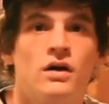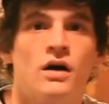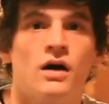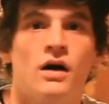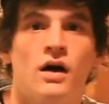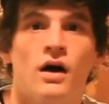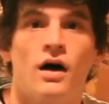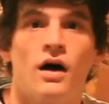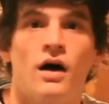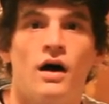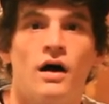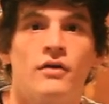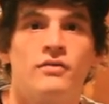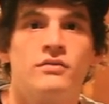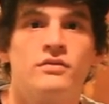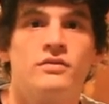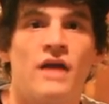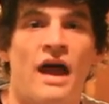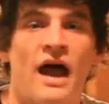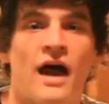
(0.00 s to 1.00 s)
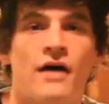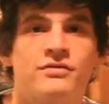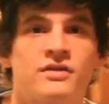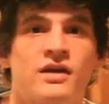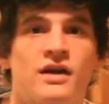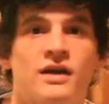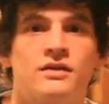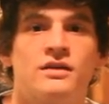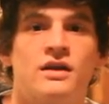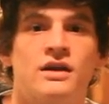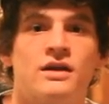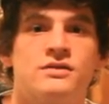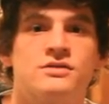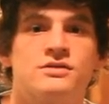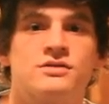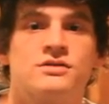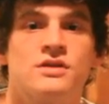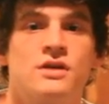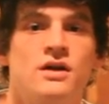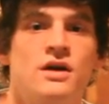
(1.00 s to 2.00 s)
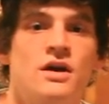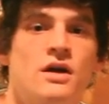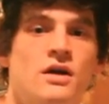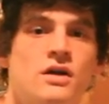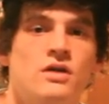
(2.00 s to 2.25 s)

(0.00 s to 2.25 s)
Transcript: Half tank dents,